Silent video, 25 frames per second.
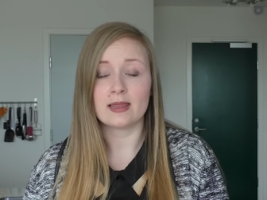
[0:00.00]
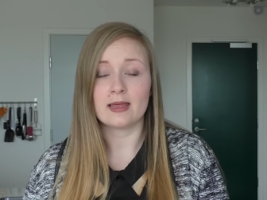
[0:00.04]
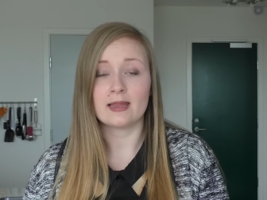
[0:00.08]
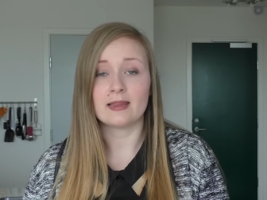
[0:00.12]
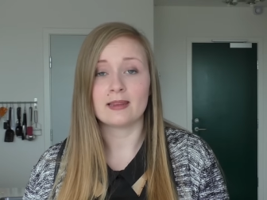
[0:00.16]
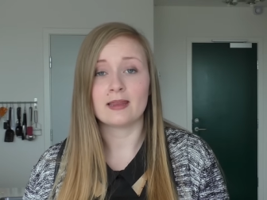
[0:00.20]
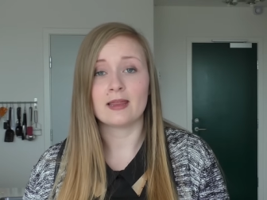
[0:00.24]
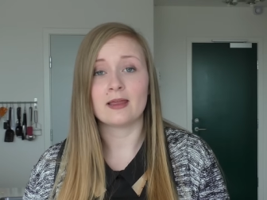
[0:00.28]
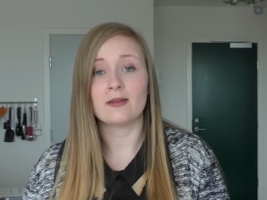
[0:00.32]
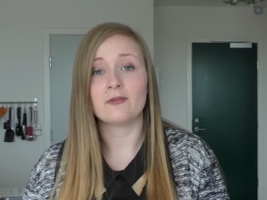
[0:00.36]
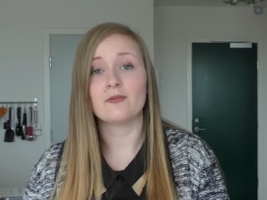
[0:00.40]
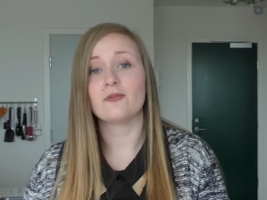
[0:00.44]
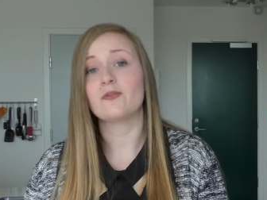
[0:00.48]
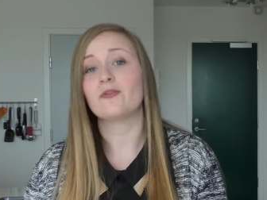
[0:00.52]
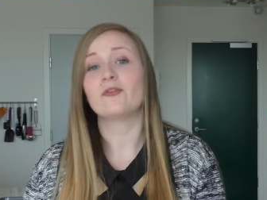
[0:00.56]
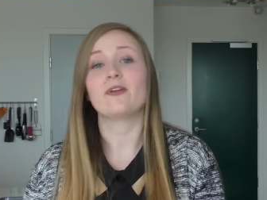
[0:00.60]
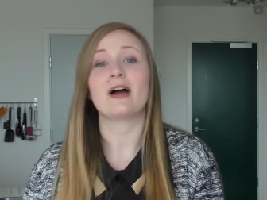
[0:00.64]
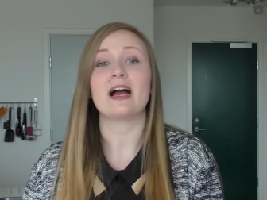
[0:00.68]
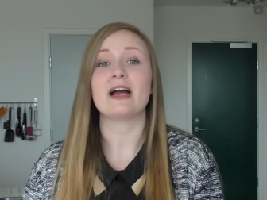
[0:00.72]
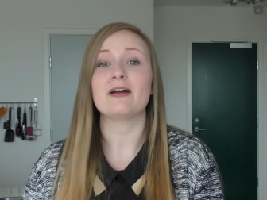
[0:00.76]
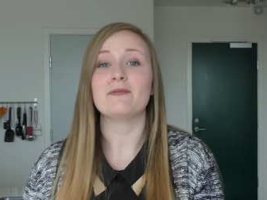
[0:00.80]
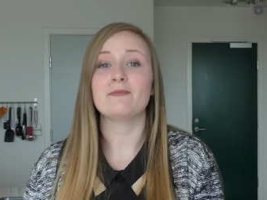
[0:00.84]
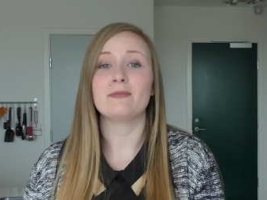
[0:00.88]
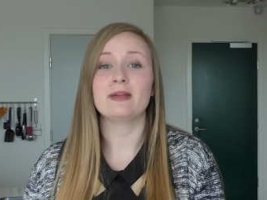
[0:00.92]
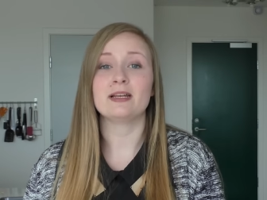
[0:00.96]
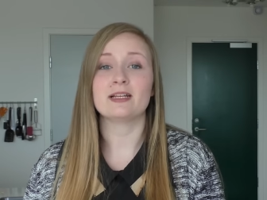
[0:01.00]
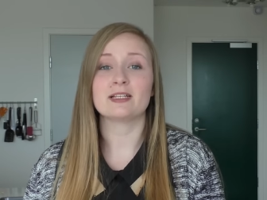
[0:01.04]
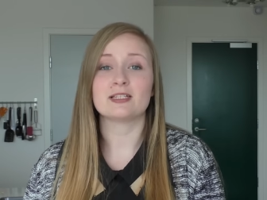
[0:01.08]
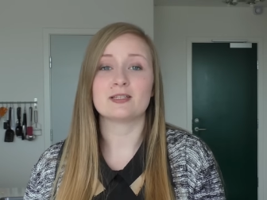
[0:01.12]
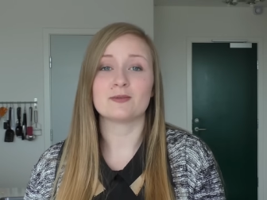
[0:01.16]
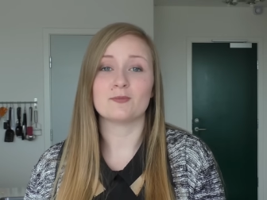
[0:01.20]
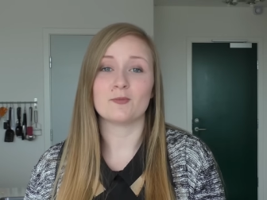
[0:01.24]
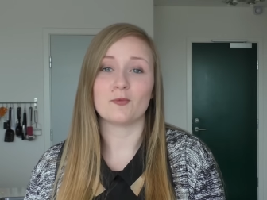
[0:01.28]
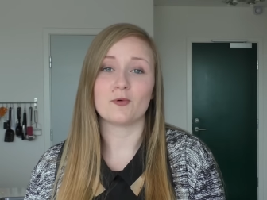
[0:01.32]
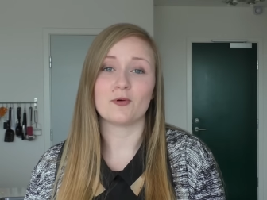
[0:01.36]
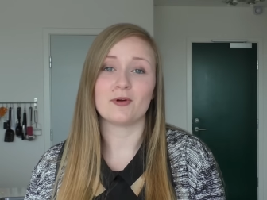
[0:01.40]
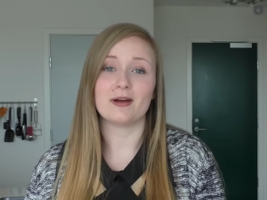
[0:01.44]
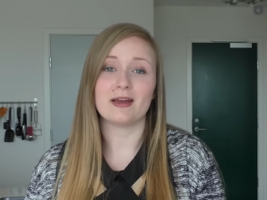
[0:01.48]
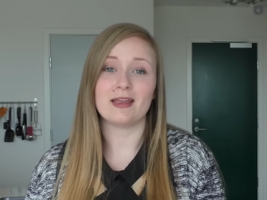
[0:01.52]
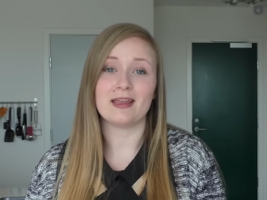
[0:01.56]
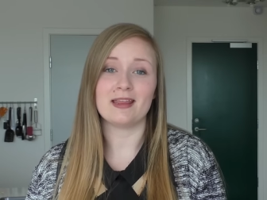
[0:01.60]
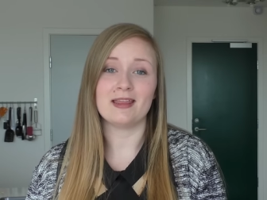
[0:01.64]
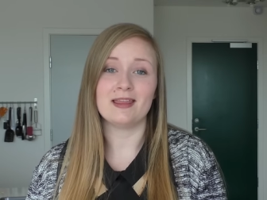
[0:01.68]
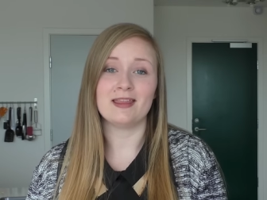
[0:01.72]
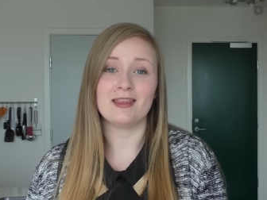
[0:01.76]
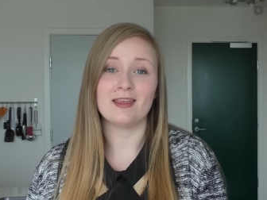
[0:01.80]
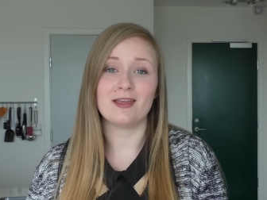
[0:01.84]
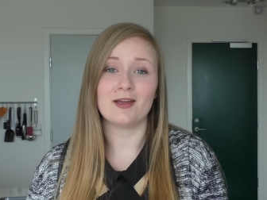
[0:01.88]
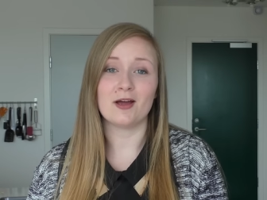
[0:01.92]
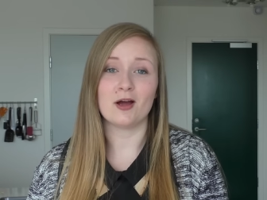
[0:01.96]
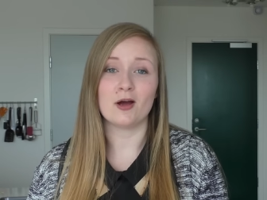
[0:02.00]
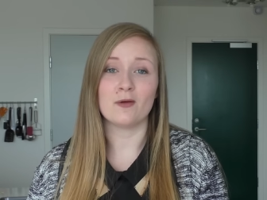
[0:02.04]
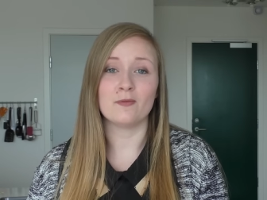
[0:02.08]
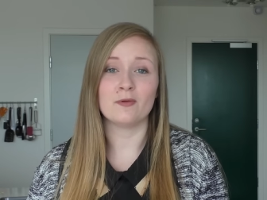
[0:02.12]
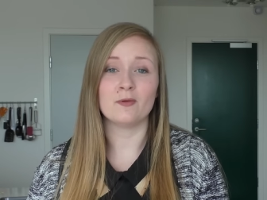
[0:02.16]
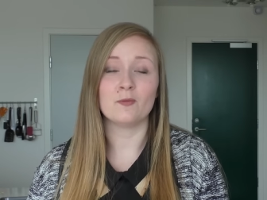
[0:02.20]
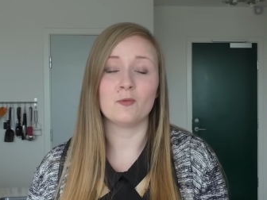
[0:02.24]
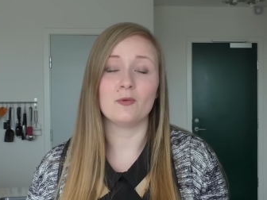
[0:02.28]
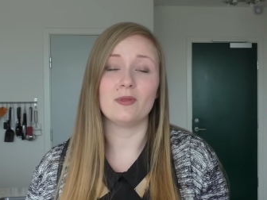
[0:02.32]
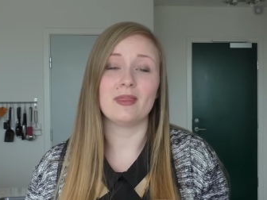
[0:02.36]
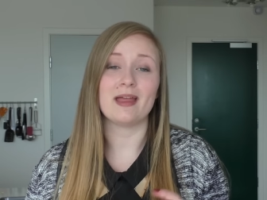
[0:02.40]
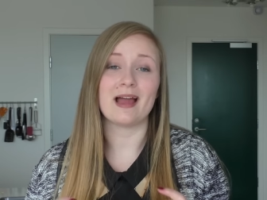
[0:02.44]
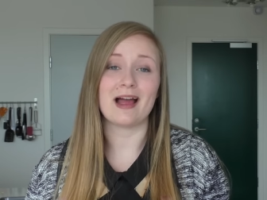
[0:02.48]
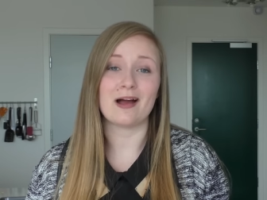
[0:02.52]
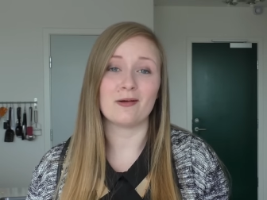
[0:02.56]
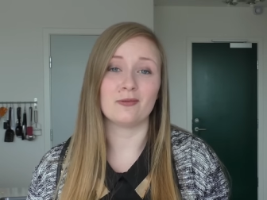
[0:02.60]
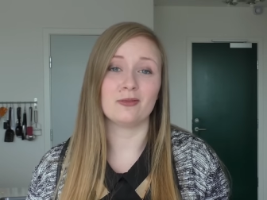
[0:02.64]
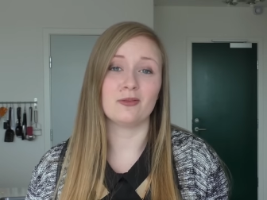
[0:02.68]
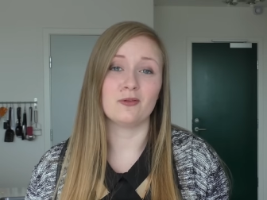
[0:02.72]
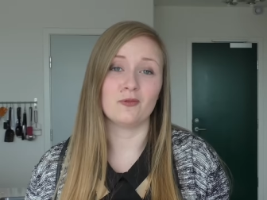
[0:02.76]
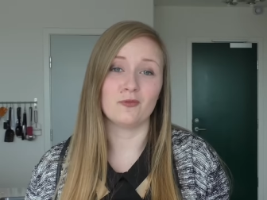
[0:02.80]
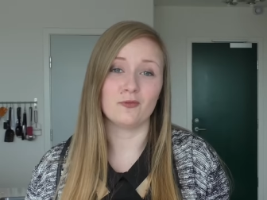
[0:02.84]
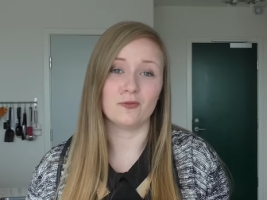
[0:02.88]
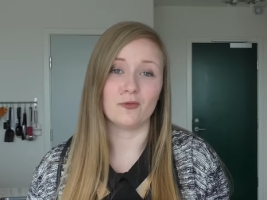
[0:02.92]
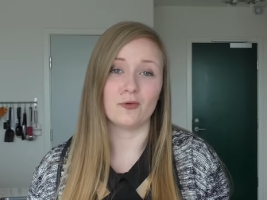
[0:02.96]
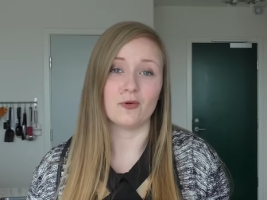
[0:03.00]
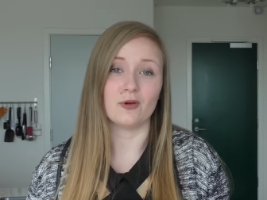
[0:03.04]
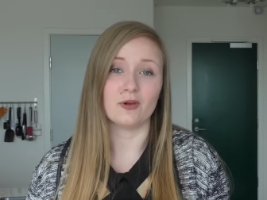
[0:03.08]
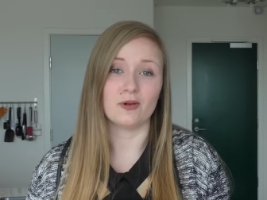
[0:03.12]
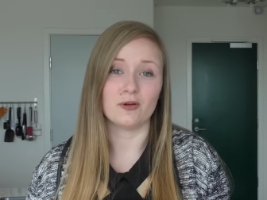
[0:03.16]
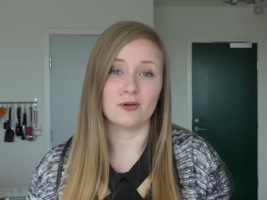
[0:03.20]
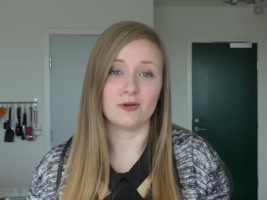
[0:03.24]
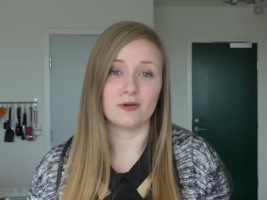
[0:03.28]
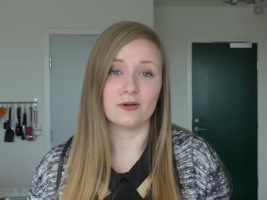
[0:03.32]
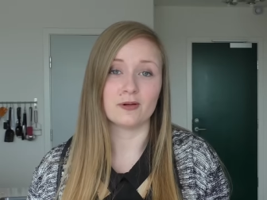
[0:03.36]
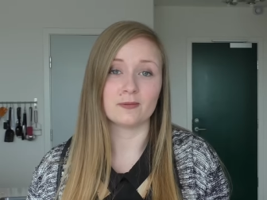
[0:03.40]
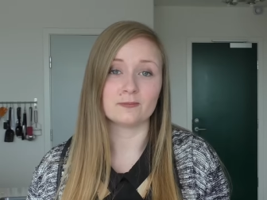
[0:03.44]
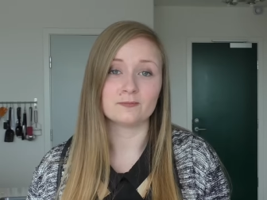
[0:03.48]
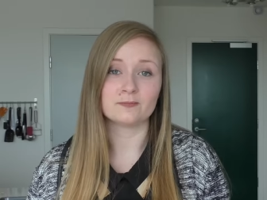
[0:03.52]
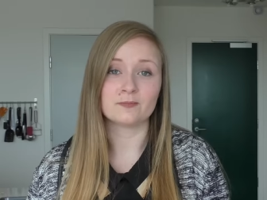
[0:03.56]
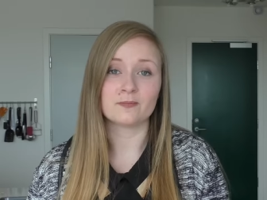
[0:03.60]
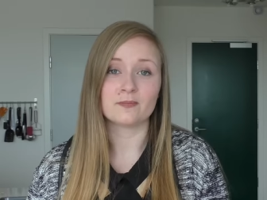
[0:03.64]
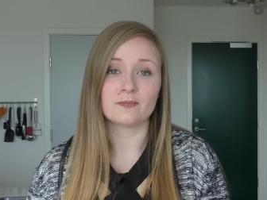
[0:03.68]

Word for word: and then five minutes more in the oven without the foil on.